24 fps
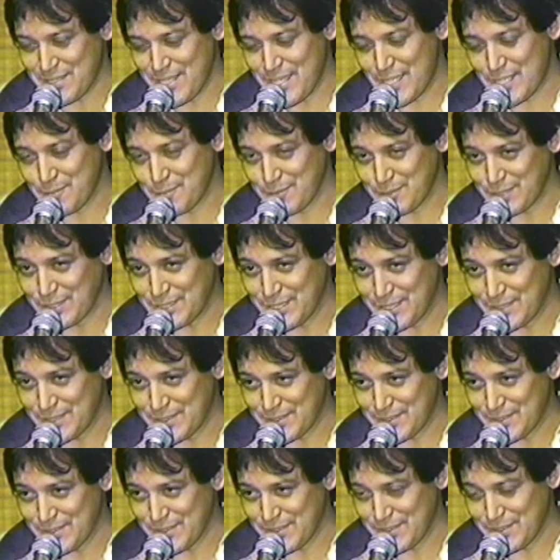animal
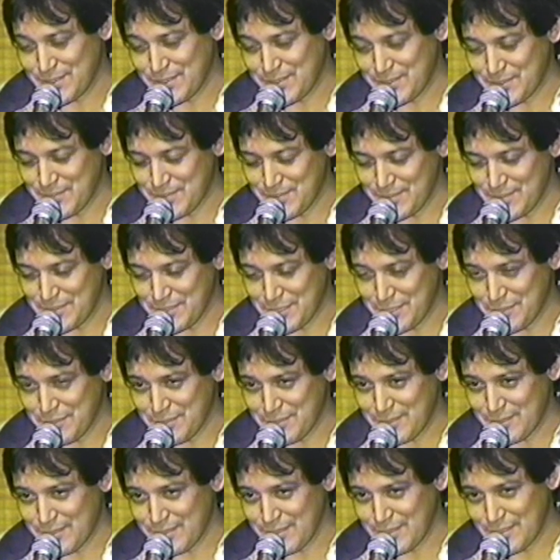shelter, you know,
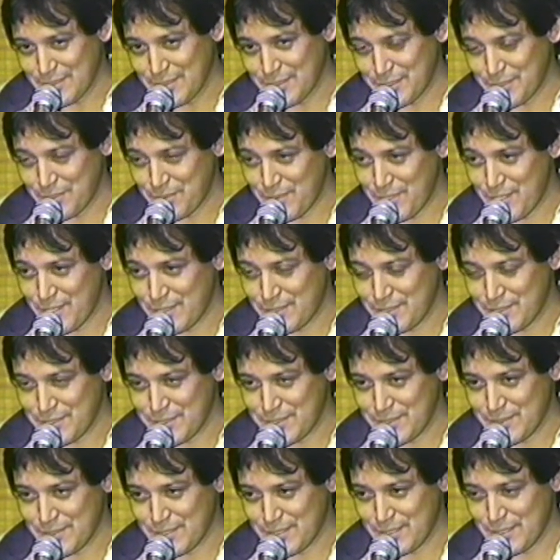looking around, you
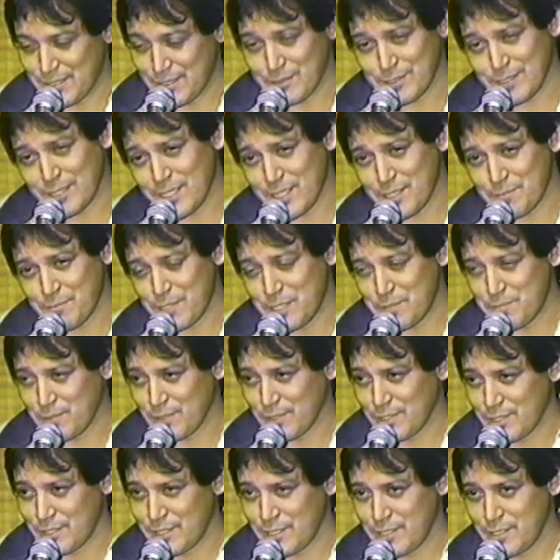know, and there was a lot of
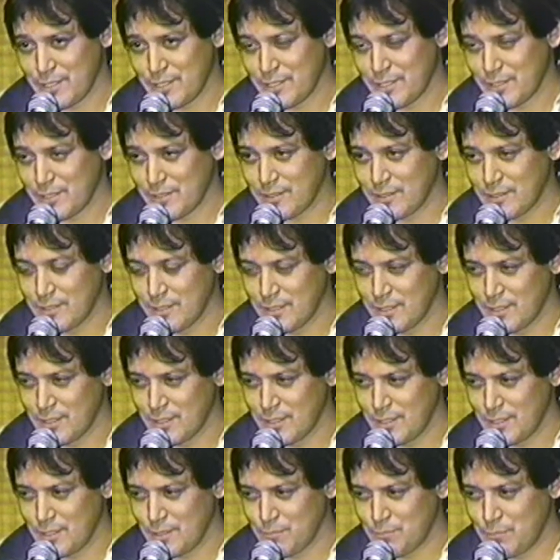people in there, you know.
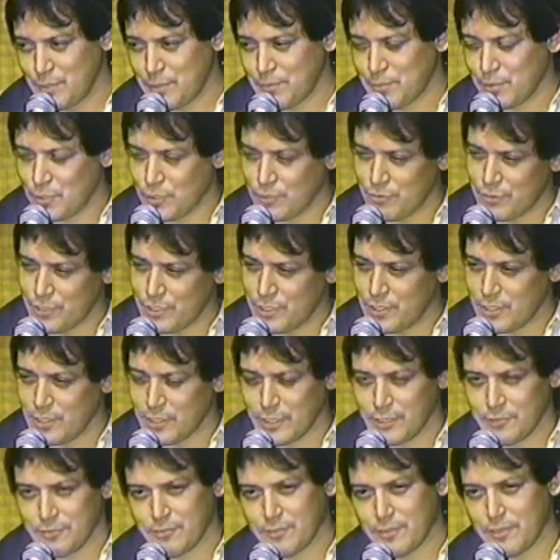People over here
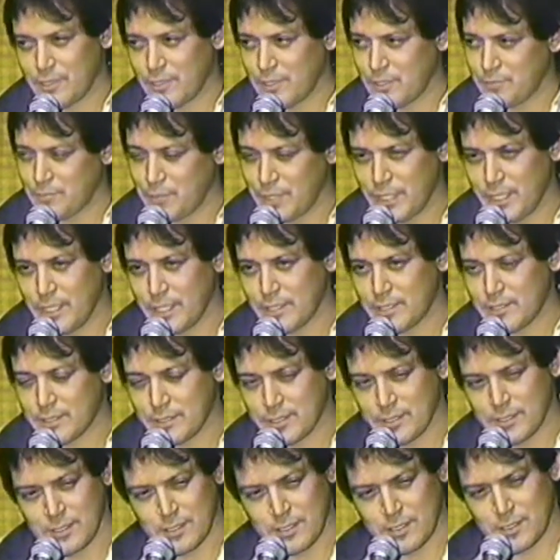looking for a
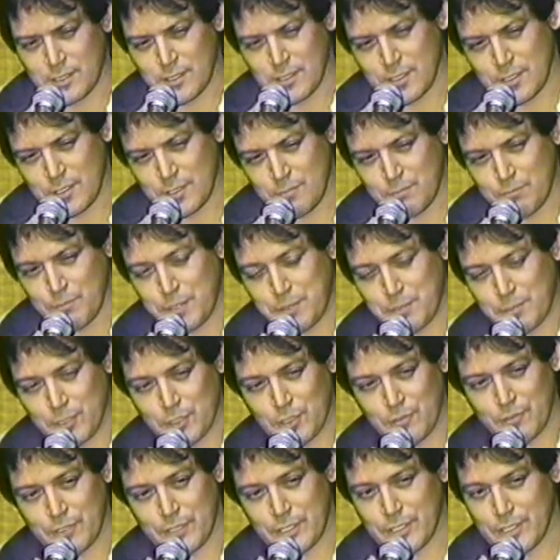pet.
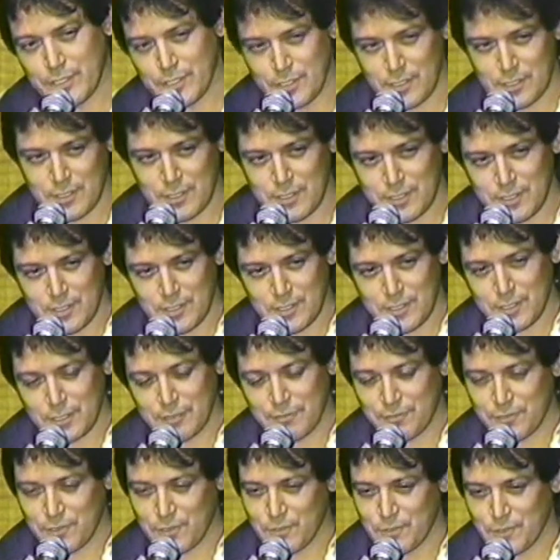People over here
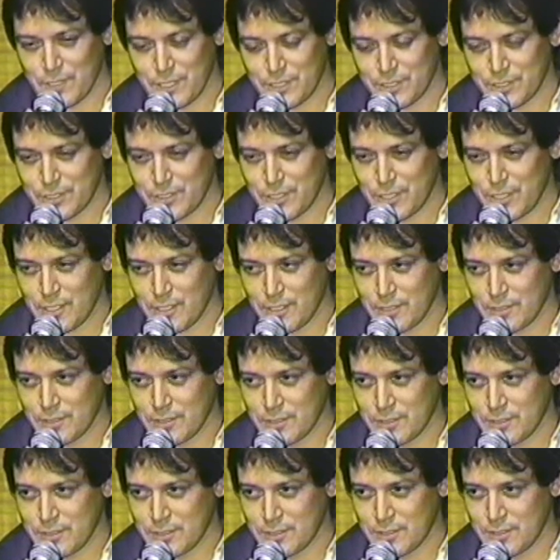looking for a watchdog.
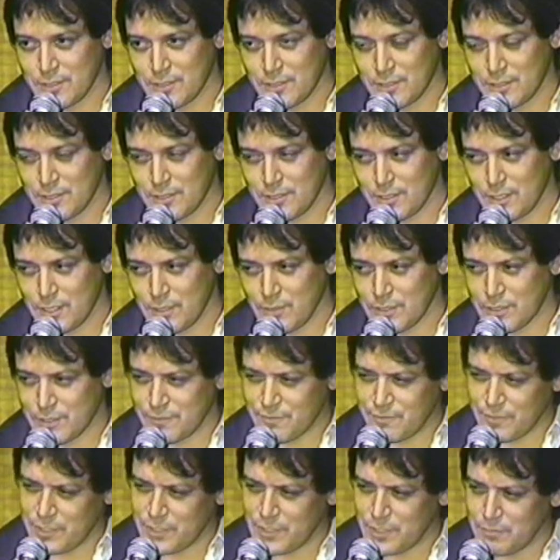And there was
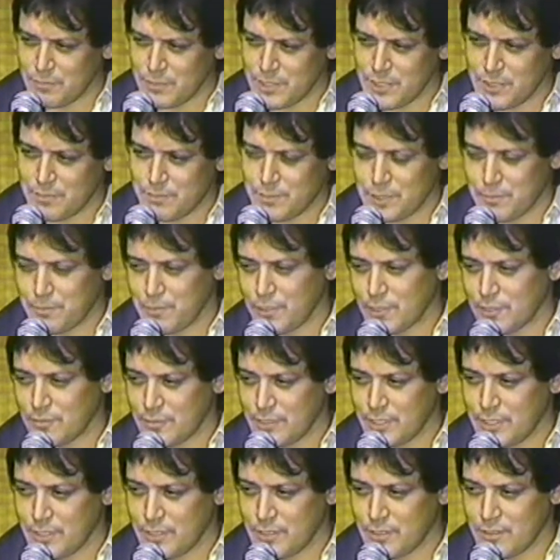some Vietnamese people
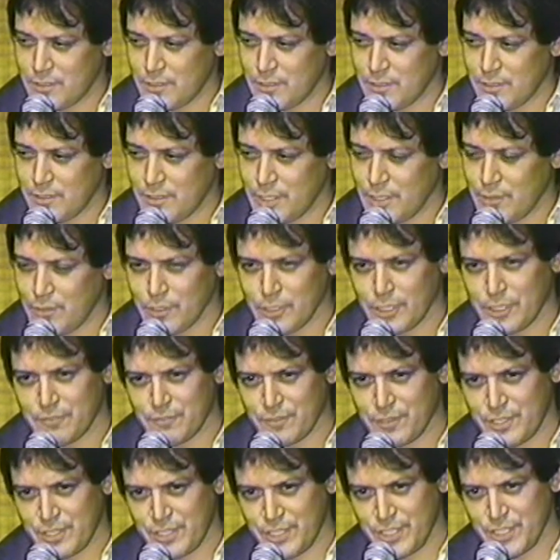over here. They were looking
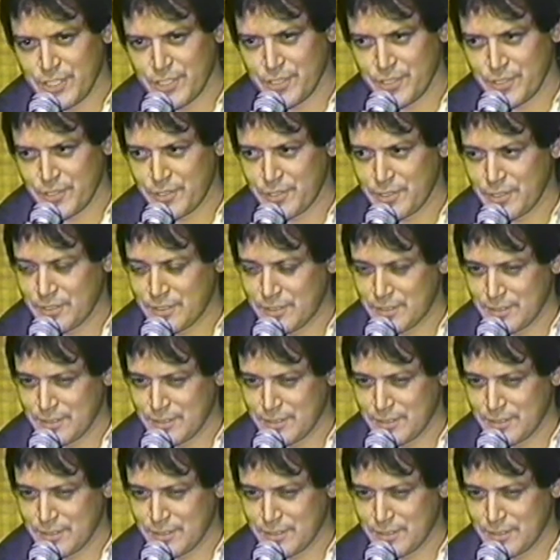for dinner.